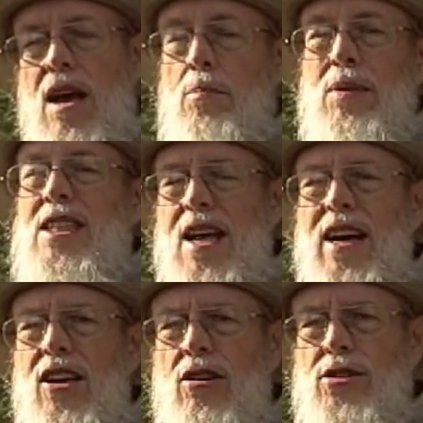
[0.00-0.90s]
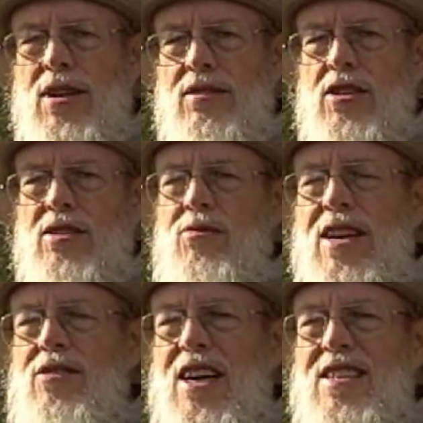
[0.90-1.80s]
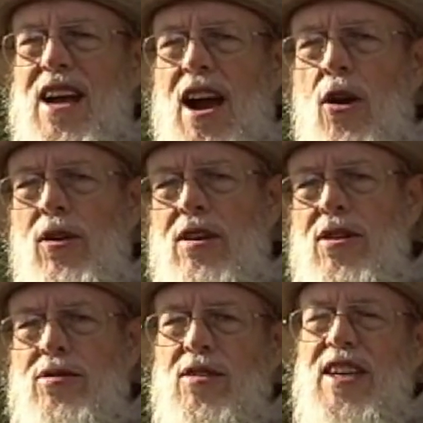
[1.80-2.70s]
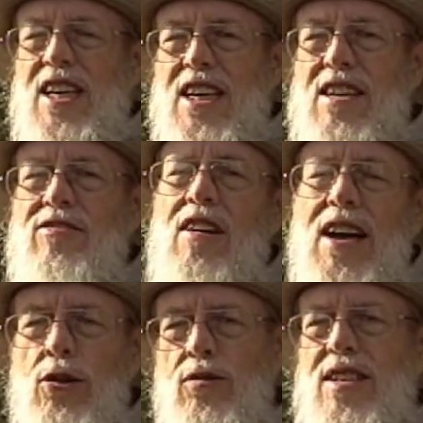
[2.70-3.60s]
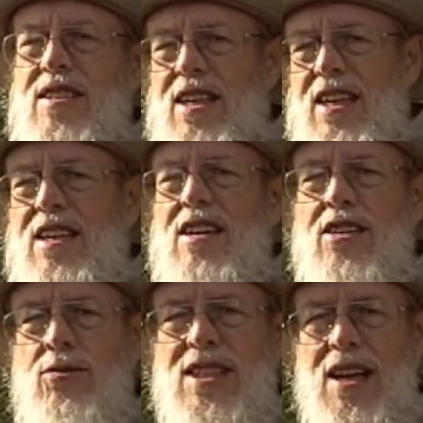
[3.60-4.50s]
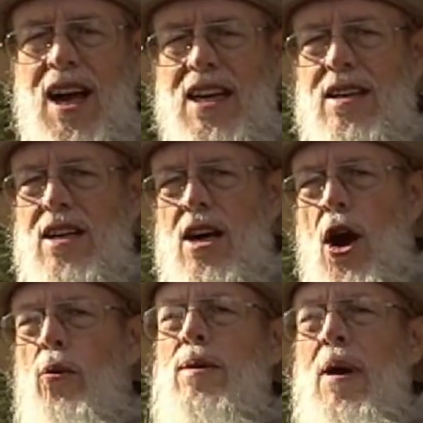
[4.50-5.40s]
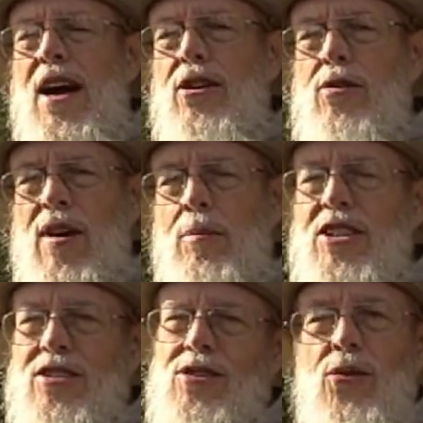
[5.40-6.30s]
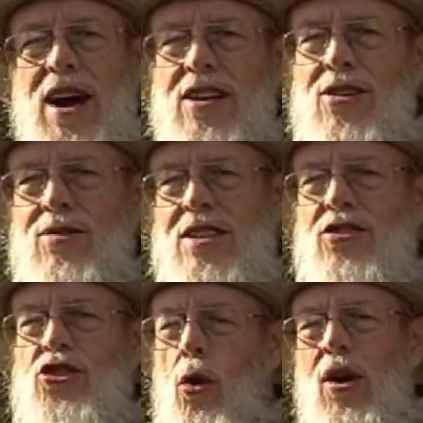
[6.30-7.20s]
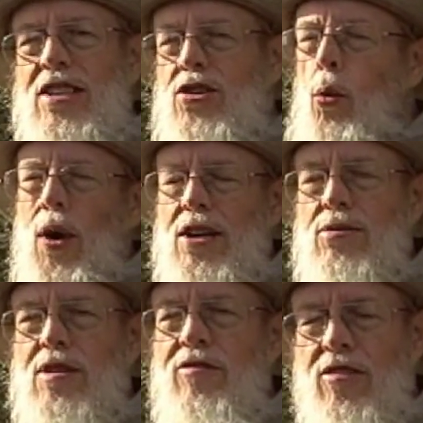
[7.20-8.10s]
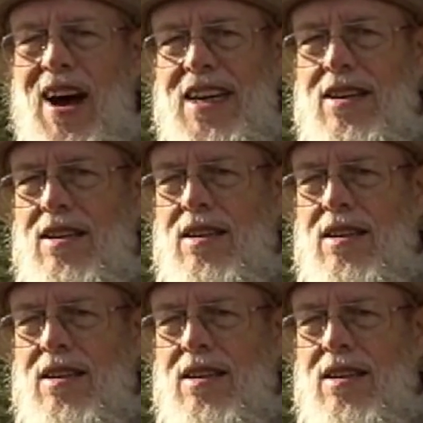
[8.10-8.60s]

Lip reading: Miyazaki also gives us some rather nice aerial views of Kiki flying over the city and countryside, a reminder of how much the director enjoys the wonders of flight.